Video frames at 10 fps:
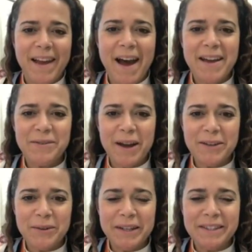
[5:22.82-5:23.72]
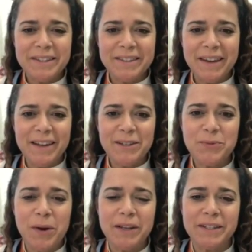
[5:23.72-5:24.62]
Hi, graduates. I just
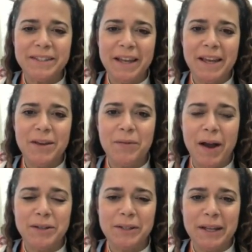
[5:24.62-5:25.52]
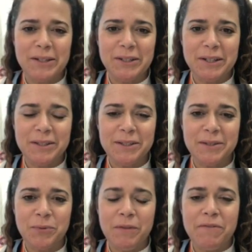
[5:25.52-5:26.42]
wanted to say congratulations.
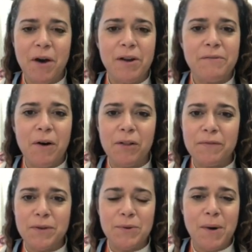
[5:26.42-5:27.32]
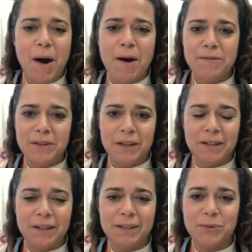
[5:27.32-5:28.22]
We've thought of all of you
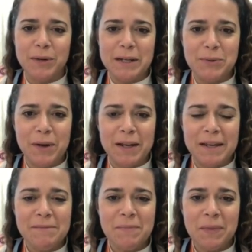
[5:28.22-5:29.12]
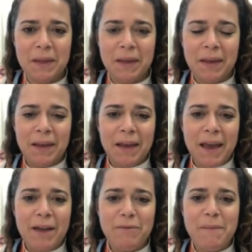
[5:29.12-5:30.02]
often in 2020
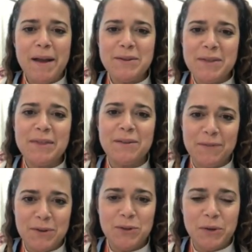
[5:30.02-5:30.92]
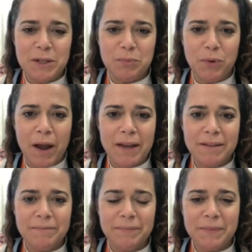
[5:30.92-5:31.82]
and remind you that the future is bright.
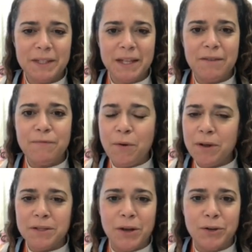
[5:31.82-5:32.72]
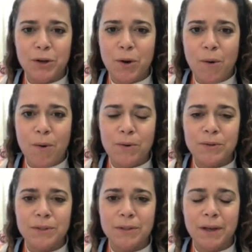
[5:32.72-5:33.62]
Stay focused on your
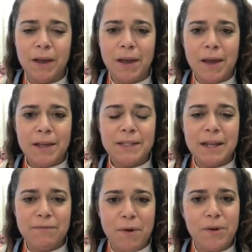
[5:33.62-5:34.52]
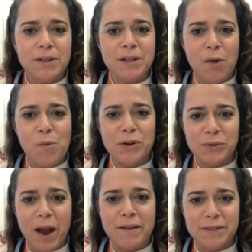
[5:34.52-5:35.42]
goals. Stay focused on what
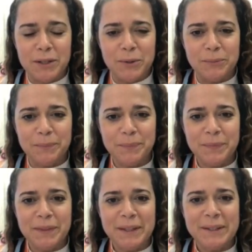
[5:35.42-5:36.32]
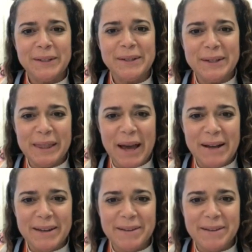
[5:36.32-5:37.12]
drives you. Good luck.